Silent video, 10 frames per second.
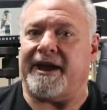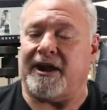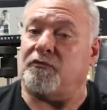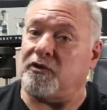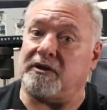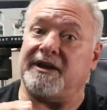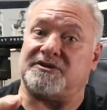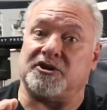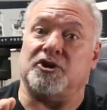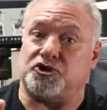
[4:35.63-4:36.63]
And it really,
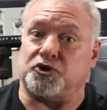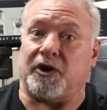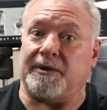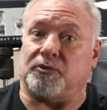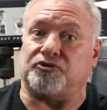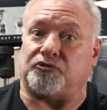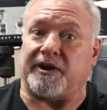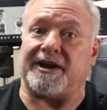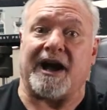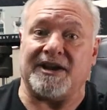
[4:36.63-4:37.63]
it's an enjoyable
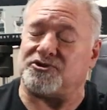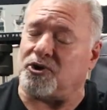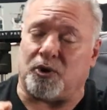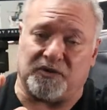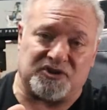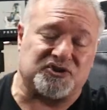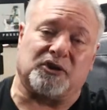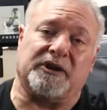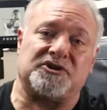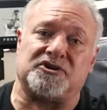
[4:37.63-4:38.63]
drink, ice cold. It's
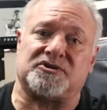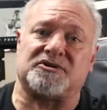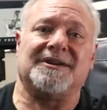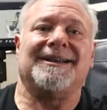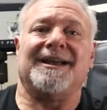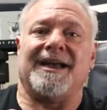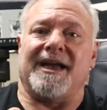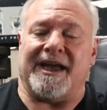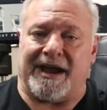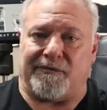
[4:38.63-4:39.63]
delicious
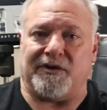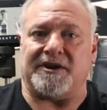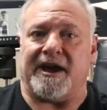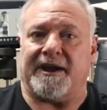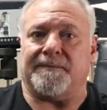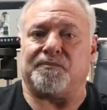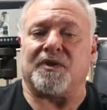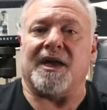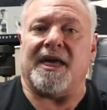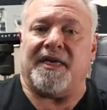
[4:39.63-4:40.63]
every day.
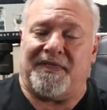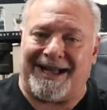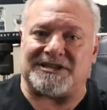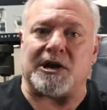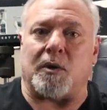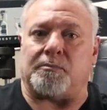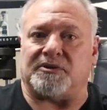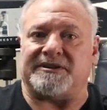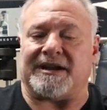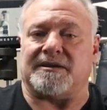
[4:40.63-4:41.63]
That's how I'm
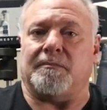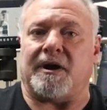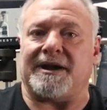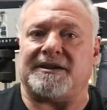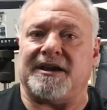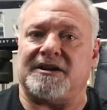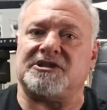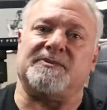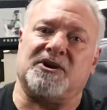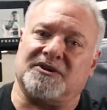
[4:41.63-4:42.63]
protecting my
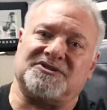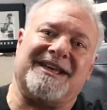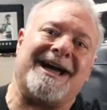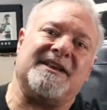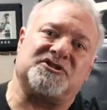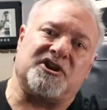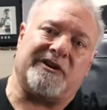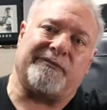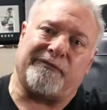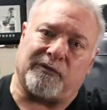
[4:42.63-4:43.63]
kidneys, because that is
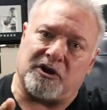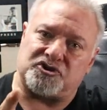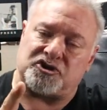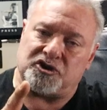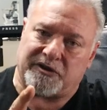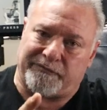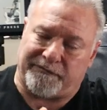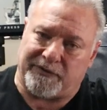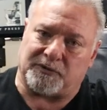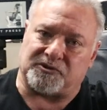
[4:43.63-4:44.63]
gonna flush the
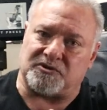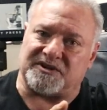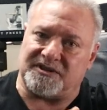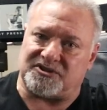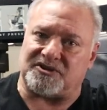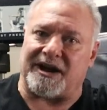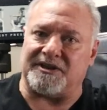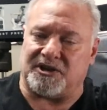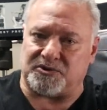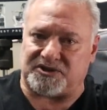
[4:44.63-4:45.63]
filters
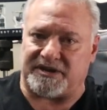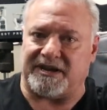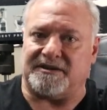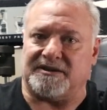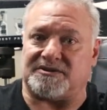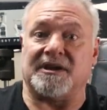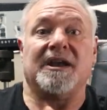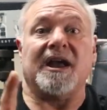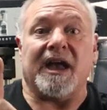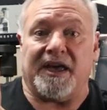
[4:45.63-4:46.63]
inside those kidneys.
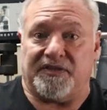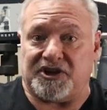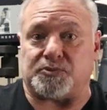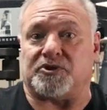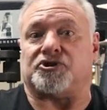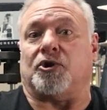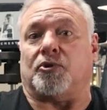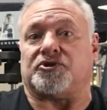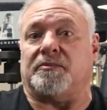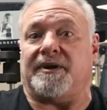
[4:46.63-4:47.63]
And this was
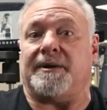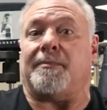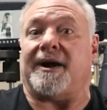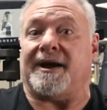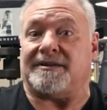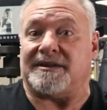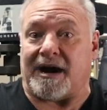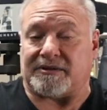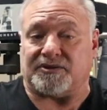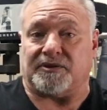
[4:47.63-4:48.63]
told to me by a
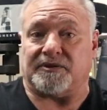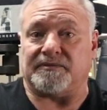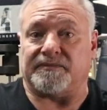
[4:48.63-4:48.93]
doctor.